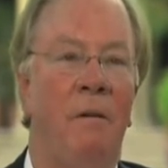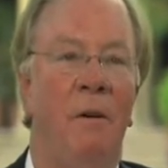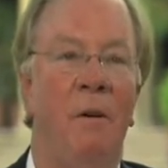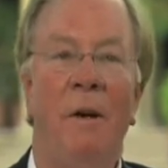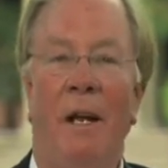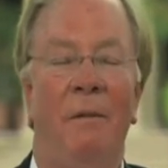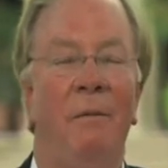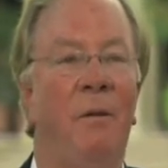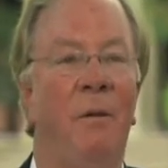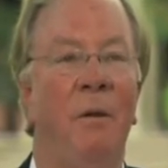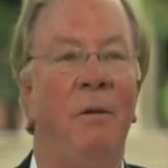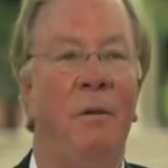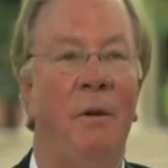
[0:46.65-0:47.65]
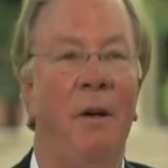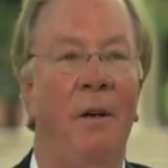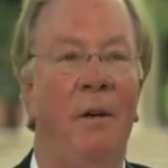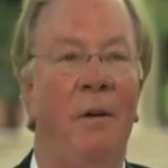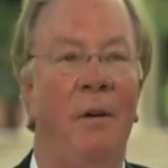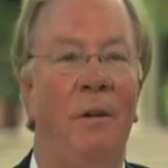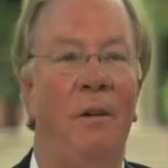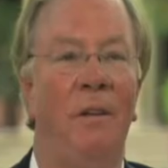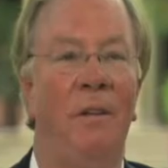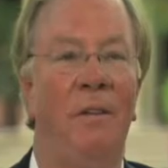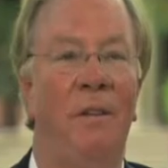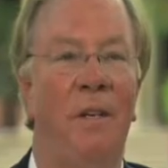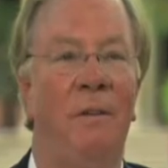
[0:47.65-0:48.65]
no one ever drilled a dry hole
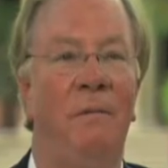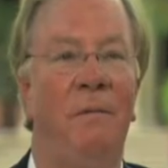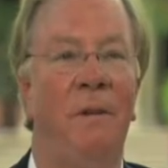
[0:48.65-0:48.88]
just